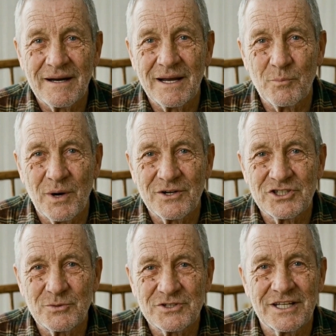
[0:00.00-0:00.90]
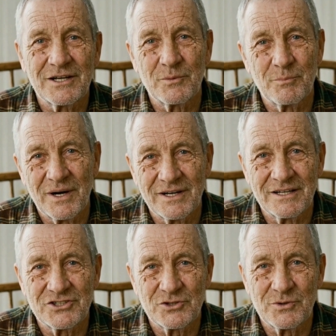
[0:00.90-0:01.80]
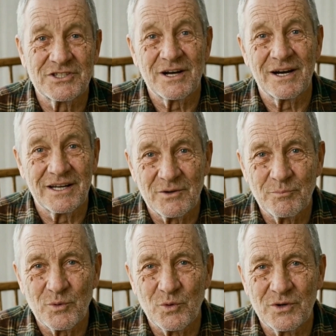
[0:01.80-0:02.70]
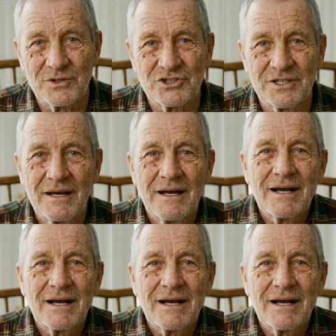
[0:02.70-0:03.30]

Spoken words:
and while she was at your bucket, she was not at your porch,